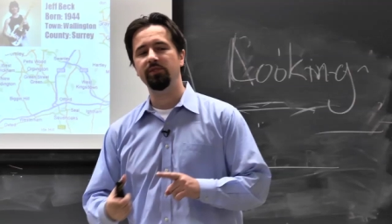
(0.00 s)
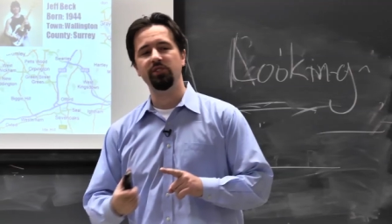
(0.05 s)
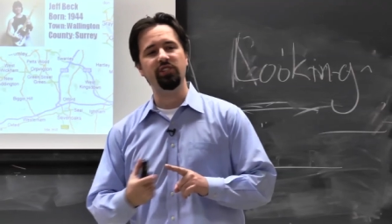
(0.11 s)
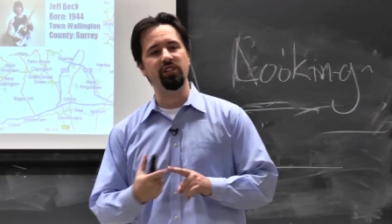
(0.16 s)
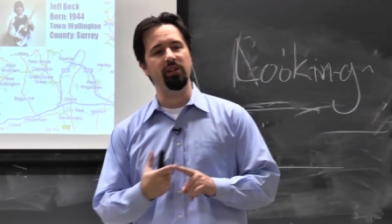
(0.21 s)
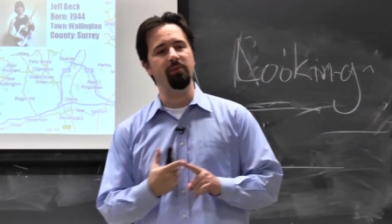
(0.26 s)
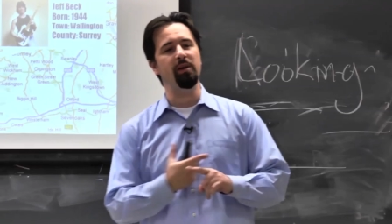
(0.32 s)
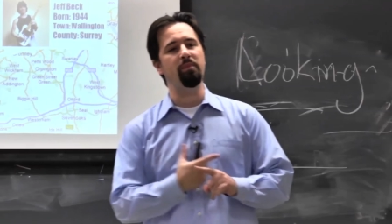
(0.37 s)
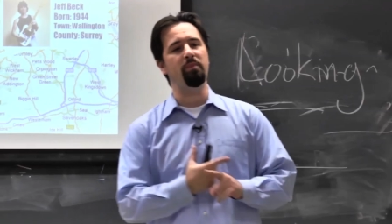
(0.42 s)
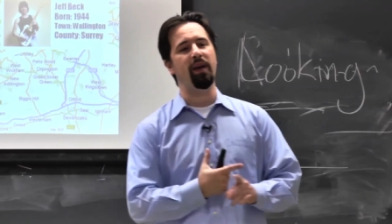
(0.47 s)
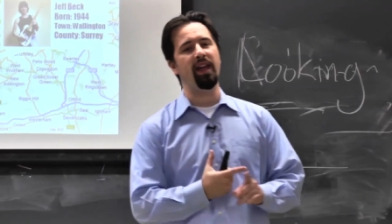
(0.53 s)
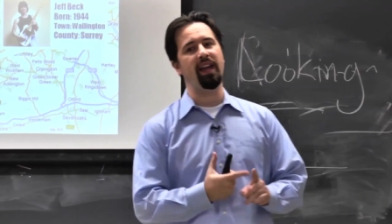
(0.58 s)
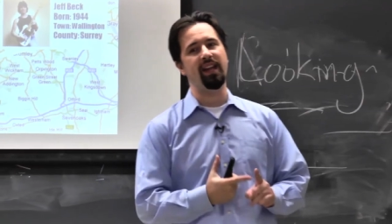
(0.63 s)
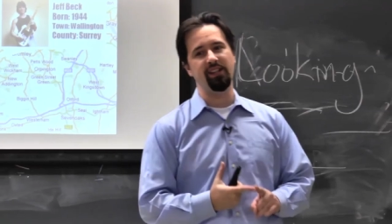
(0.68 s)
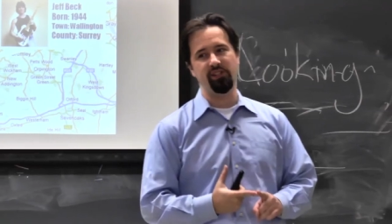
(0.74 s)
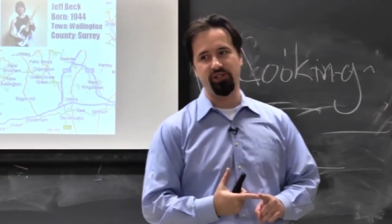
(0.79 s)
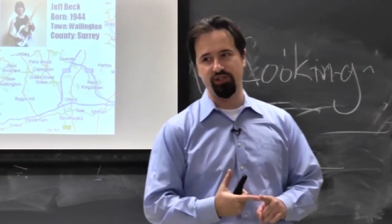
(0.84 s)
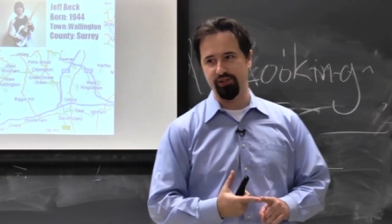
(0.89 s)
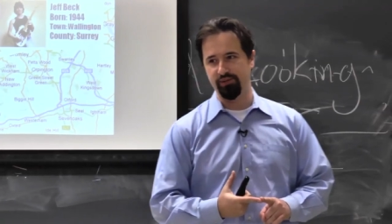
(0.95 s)
Jimmy
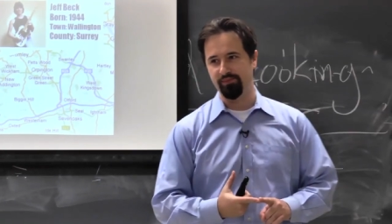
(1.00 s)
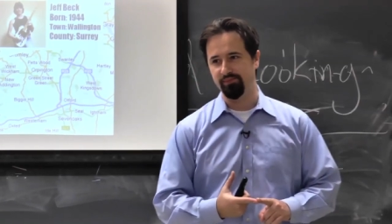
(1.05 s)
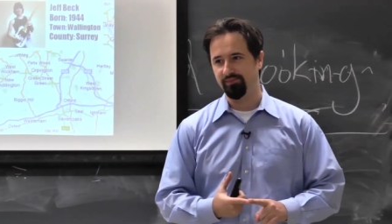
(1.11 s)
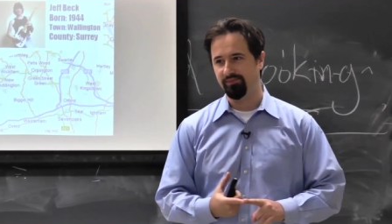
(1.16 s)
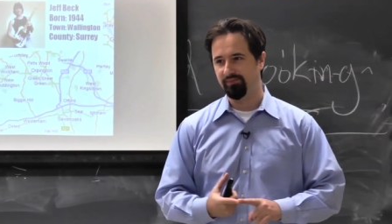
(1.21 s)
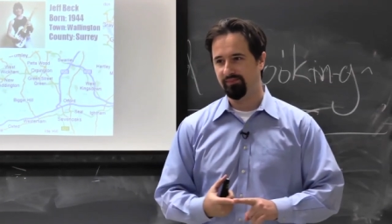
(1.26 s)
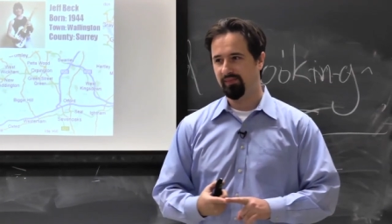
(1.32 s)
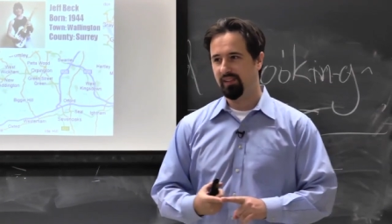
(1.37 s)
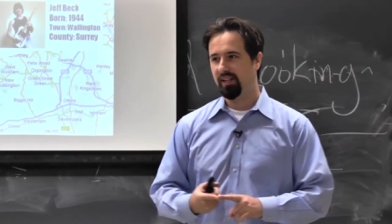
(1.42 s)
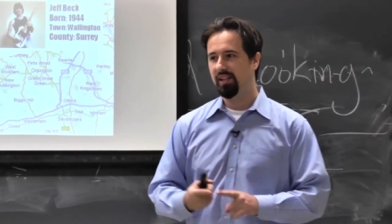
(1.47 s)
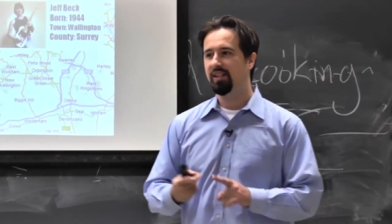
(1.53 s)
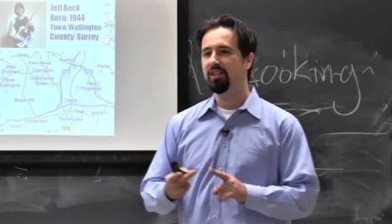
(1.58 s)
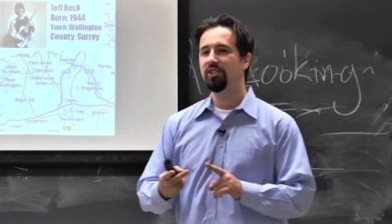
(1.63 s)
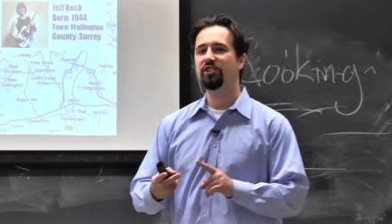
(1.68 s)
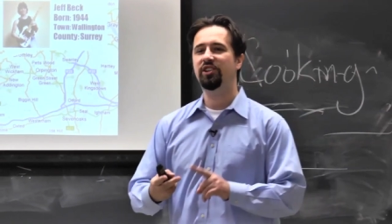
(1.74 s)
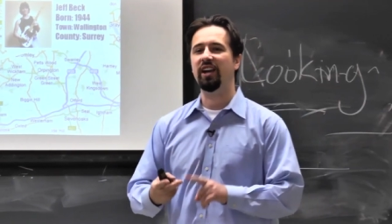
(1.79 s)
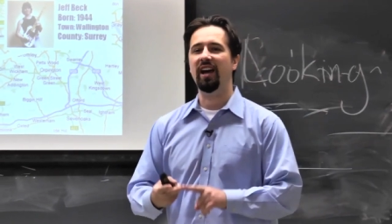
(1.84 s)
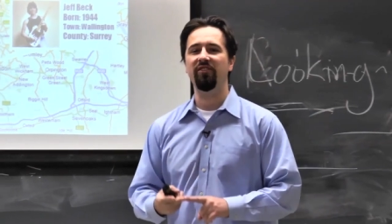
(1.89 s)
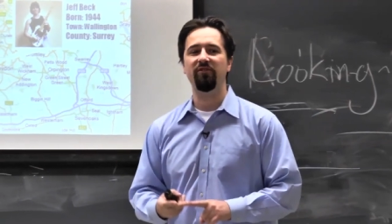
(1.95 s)
Page,
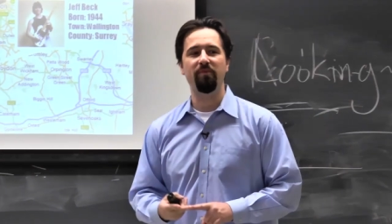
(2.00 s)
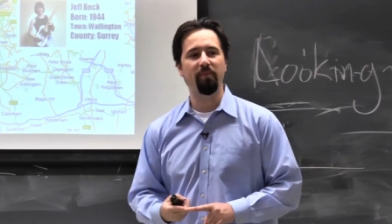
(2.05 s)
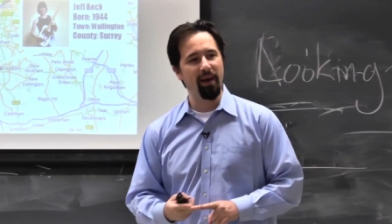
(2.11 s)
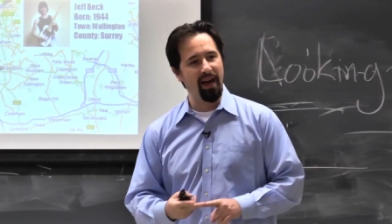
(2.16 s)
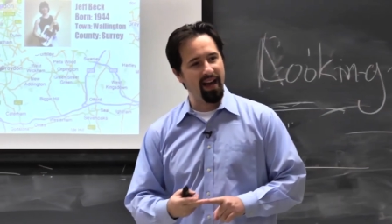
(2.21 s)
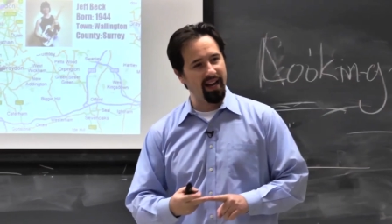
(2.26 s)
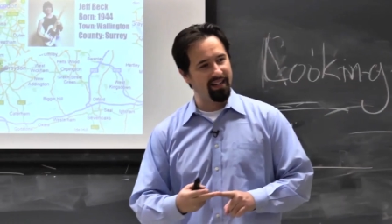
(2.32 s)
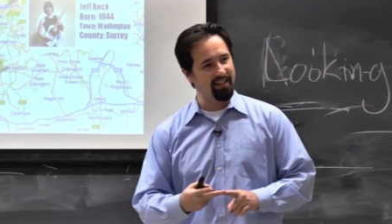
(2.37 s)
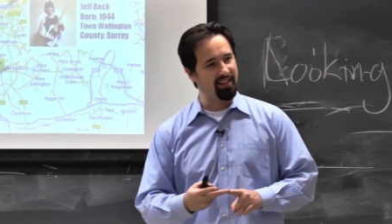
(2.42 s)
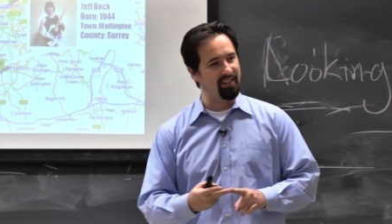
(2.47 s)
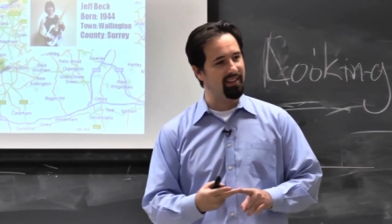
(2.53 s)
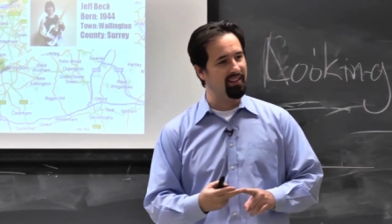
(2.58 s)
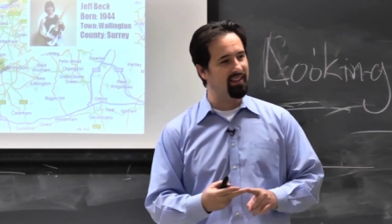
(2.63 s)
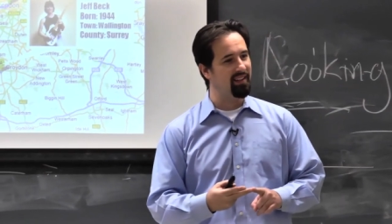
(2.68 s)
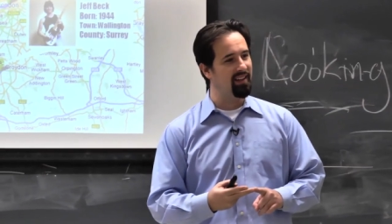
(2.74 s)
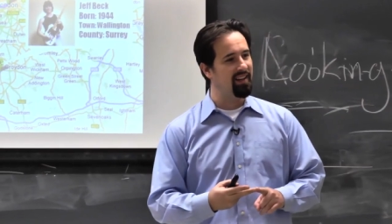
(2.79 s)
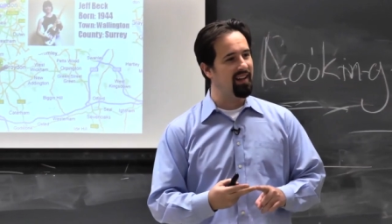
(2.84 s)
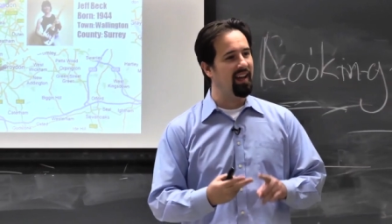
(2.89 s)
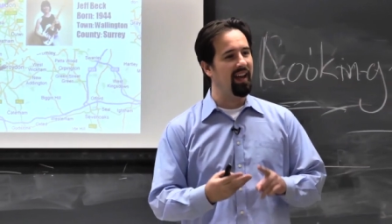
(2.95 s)
Jeff Beck,
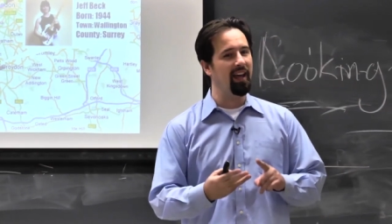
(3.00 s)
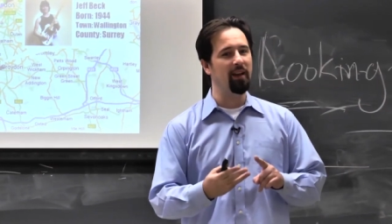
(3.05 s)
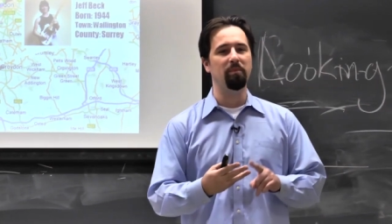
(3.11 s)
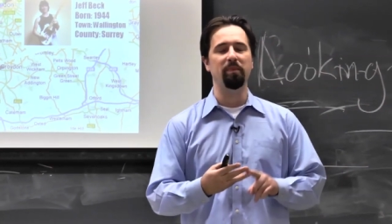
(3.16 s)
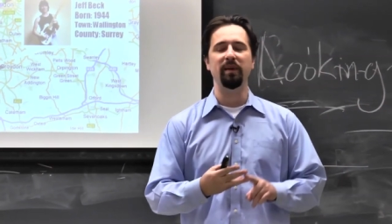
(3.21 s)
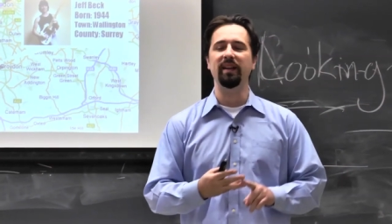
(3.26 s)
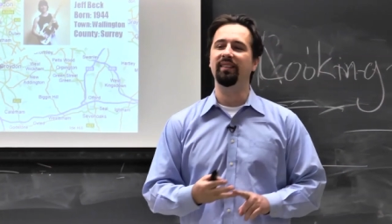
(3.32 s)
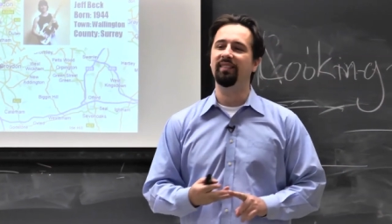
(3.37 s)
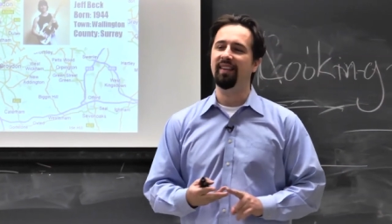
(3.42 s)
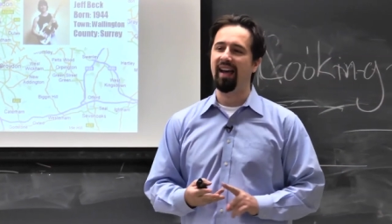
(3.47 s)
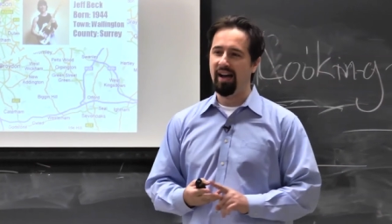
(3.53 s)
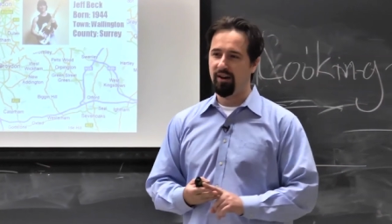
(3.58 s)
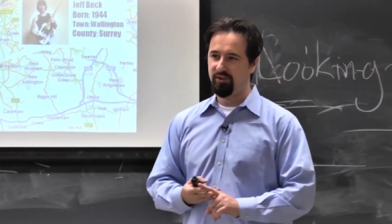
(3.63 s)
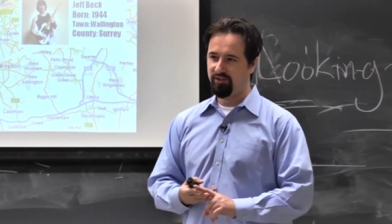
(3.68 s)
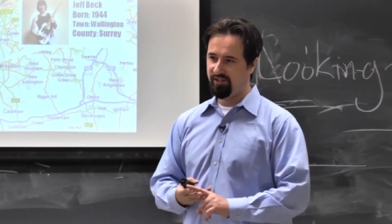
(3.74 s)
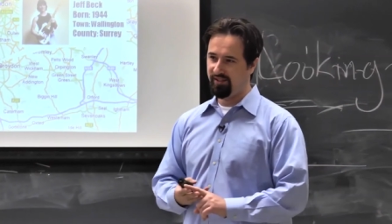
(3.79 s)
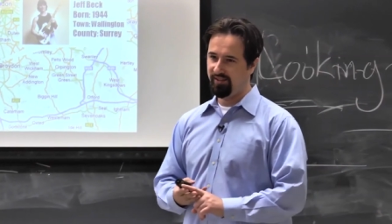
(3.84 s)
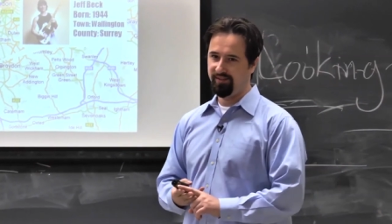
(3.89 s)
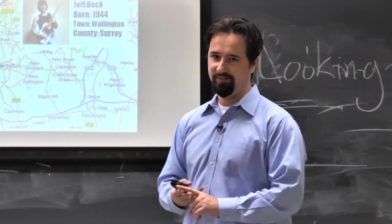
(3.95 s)
and Pete
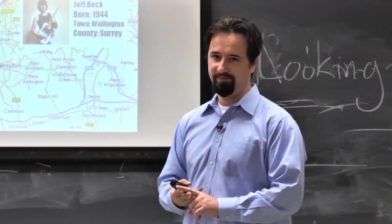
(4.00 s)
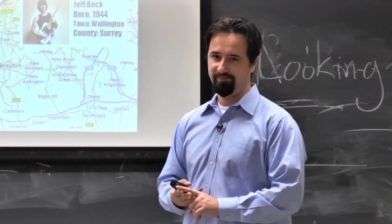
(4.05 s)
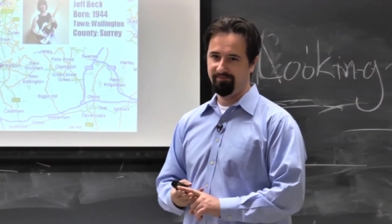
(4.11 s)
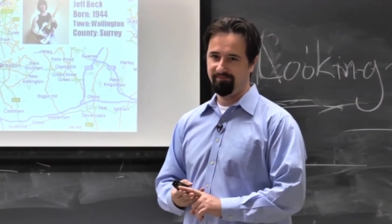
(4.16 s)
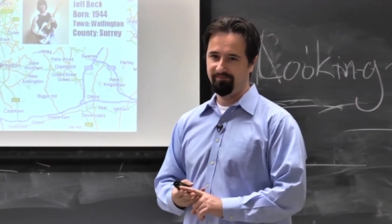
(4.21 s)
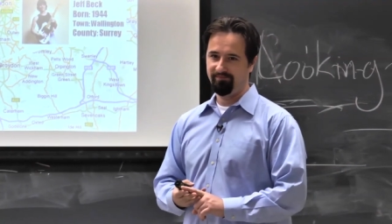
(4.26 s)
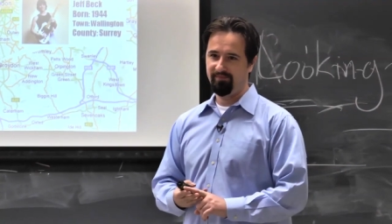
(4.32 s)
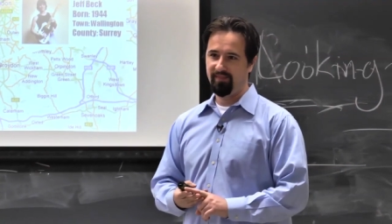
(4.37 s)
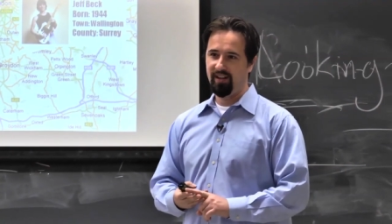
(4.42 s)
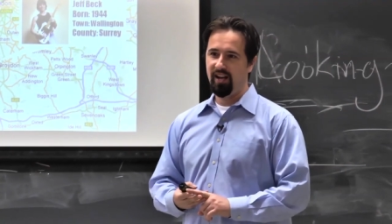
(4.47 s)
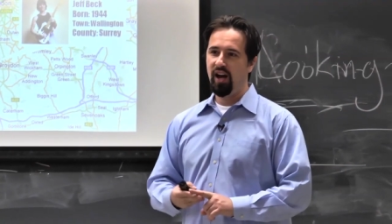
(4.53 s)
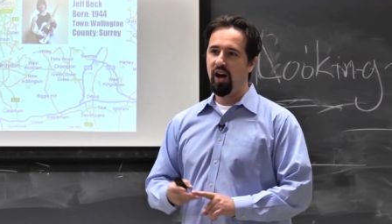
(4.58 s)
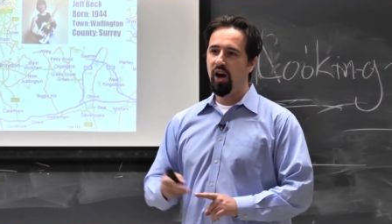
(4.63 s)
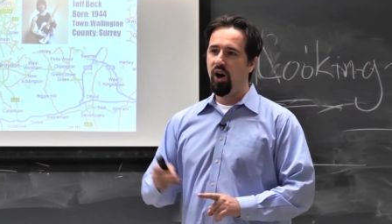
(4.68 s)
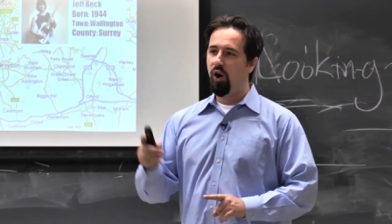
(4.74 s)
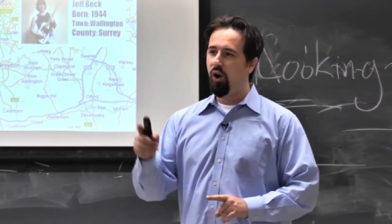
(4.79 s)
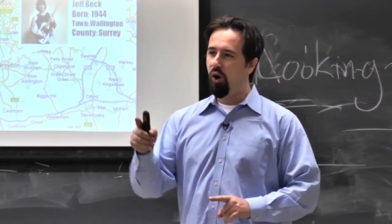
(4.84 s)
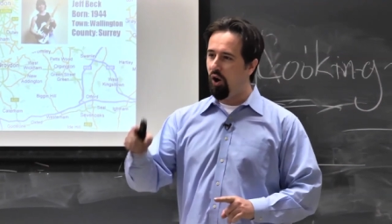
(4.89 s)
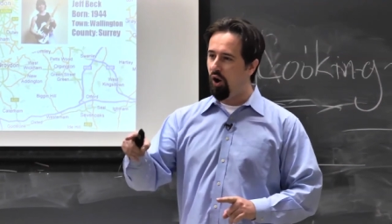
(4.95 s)
Townshend.
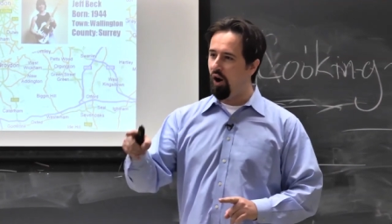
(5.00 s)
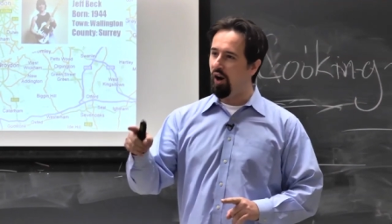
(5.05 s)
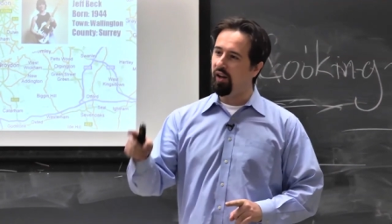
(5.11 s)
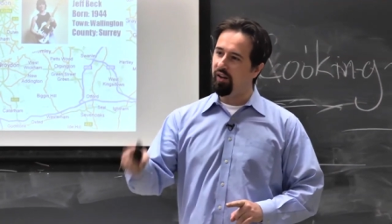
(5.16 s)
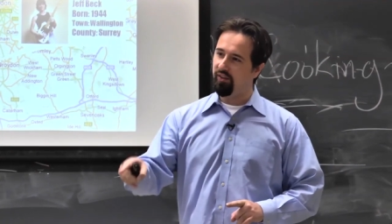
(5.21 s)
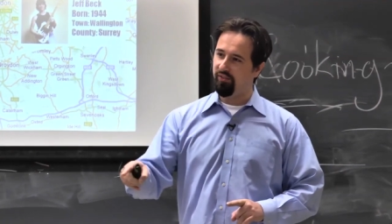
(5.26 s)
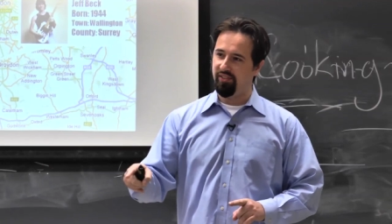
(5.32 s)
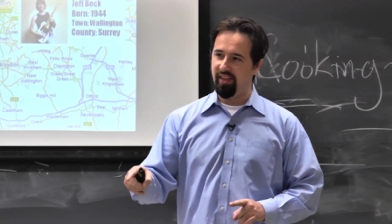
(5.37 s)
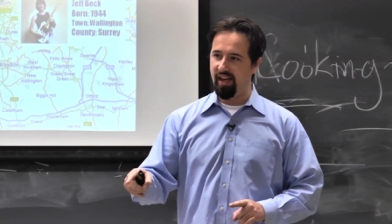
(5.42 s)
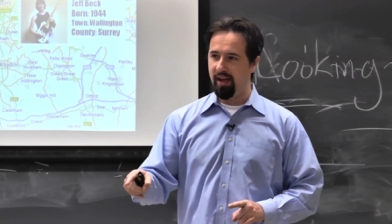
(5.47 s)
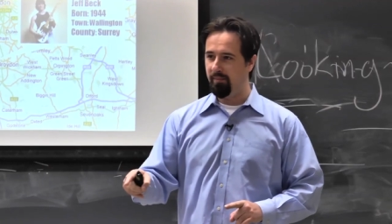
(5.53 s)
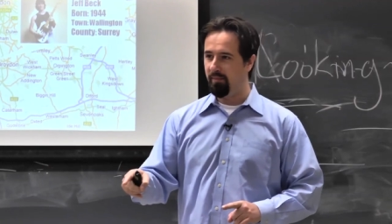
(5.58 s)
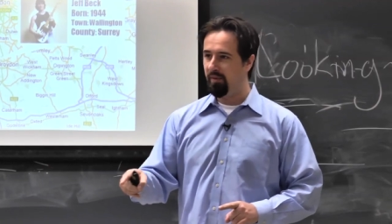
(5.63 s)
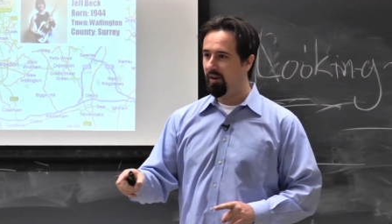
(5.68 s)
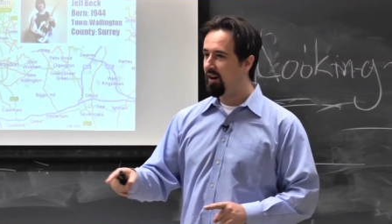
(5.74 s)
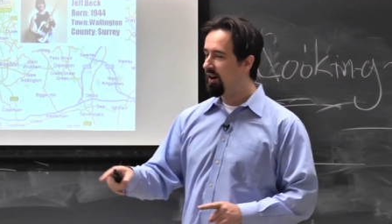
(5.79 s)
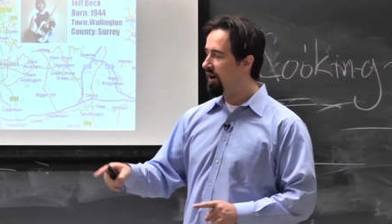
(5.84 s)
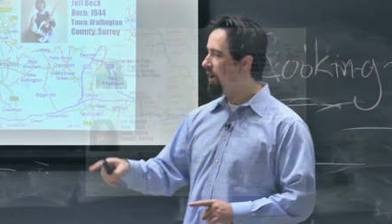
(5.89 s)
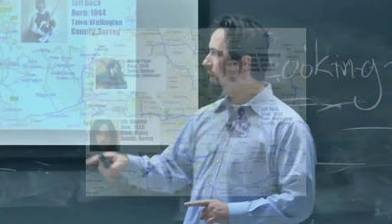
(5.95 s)
All of them